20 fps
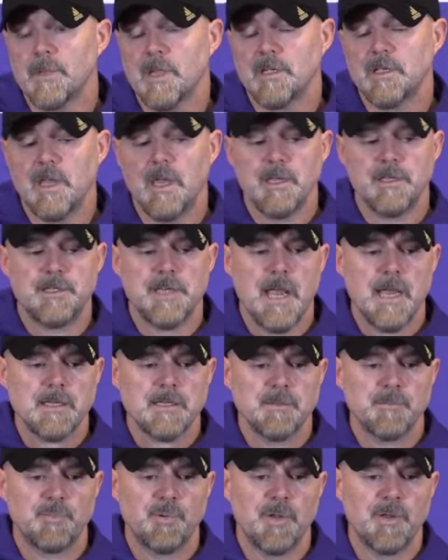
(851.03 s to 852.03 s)
Yeah,
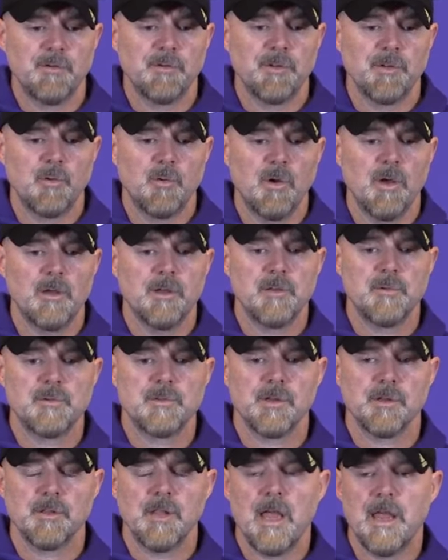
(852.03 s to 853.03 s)
Jackson played really well. He
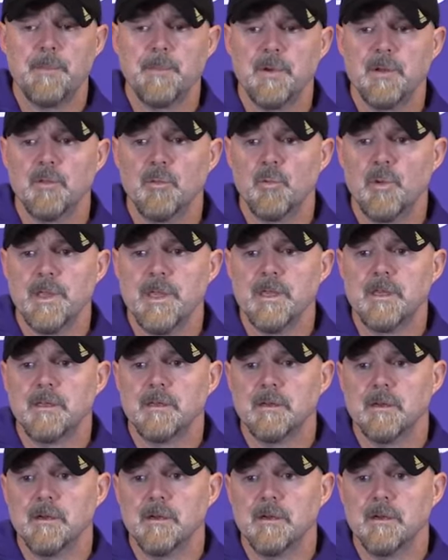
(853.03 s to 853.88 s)
was our lineman of the week.